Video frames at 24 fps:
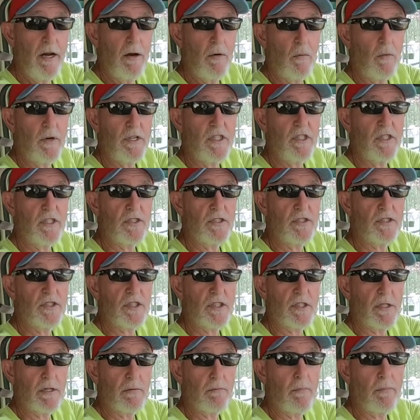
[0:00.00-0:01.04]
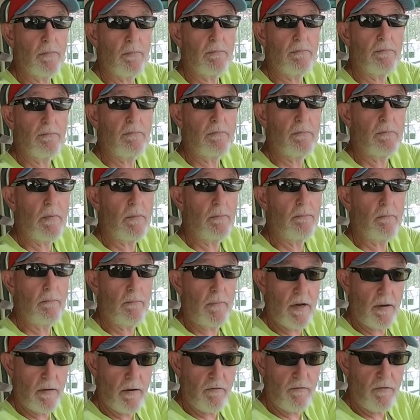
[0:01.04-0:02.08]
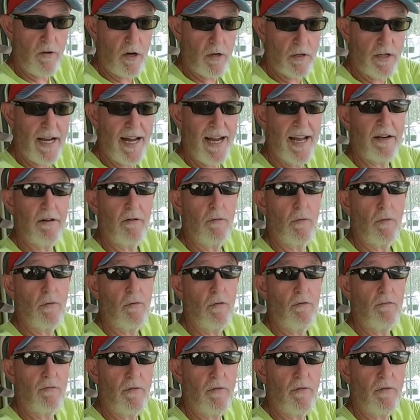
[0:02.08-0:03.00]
which is the volcano